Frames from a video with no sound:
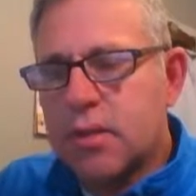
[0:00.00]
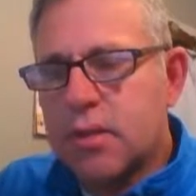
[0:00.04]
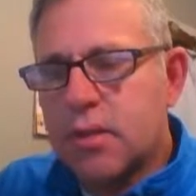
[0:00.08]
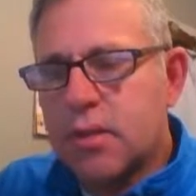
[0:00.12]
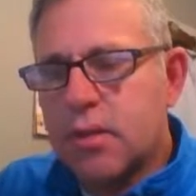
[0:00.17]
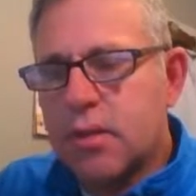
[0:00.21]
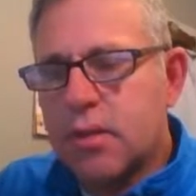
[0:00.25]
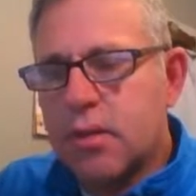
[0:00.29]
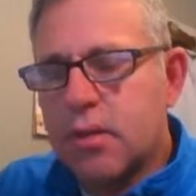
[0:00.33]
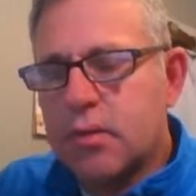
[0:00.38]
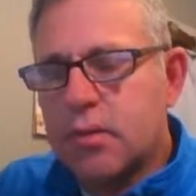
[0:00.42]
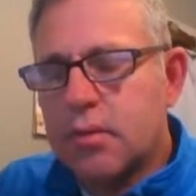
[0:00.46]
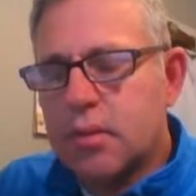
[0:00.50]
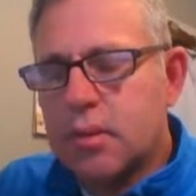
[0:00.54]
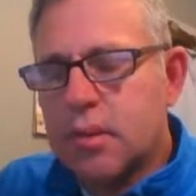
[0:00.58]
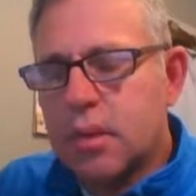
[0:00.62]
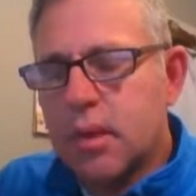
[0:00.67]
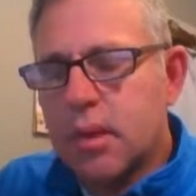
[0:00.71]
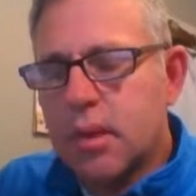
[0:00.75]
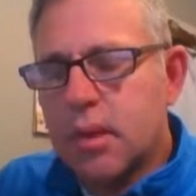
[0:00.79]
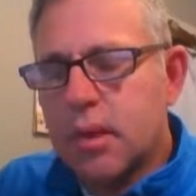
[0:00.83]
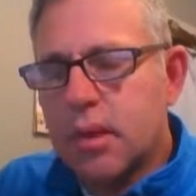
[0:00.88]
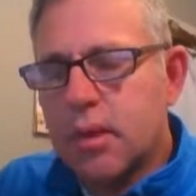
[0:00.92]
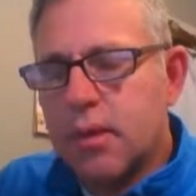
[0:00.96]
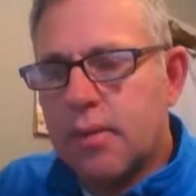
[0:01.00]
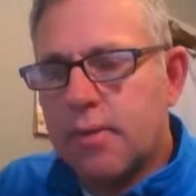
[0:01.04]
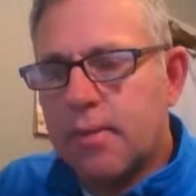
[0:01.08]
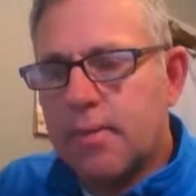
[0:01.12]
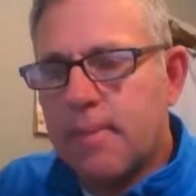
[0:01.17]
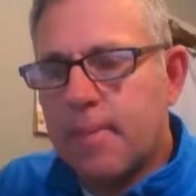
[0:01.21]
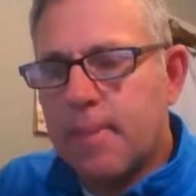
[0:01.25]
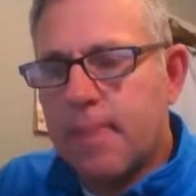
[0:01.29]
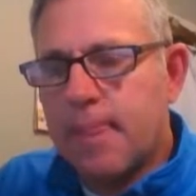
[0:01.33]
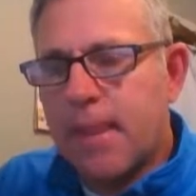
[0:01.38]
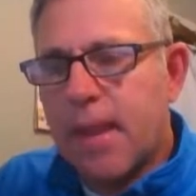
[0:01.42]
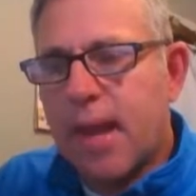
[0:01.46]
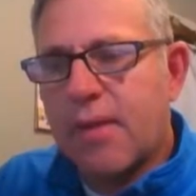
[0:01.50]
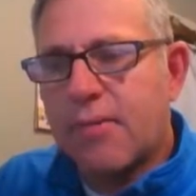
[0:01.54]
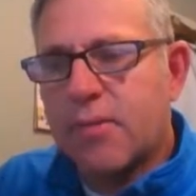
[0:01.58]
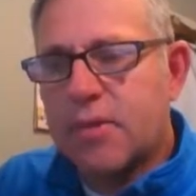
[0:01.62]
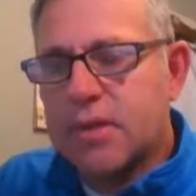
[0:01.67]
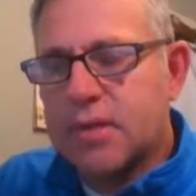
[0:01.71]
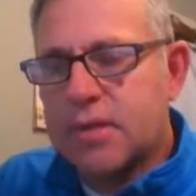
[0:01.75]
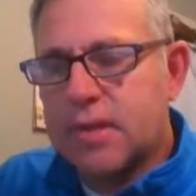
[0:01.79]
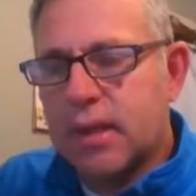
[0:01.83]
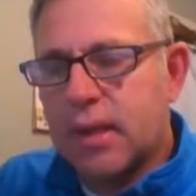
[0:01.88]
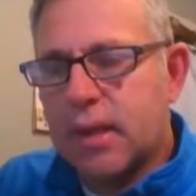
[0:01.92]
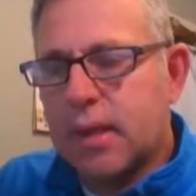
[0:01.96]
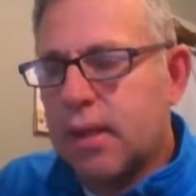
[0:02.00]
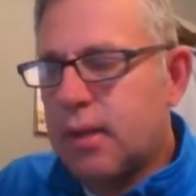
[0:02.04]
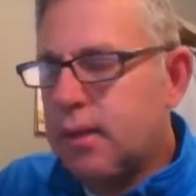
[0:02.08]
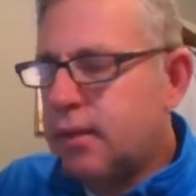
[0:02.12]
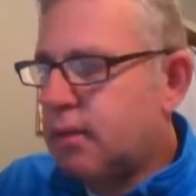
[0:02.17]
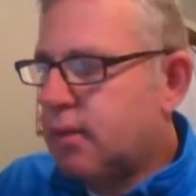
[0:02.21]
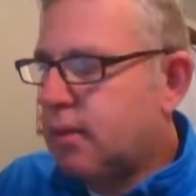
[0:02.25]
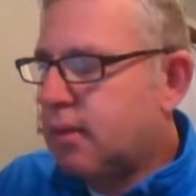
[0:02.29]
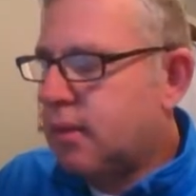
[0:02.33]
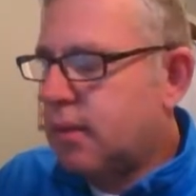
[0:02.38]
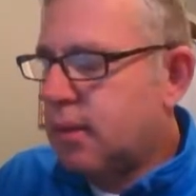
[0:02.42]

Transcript: you your average ticket?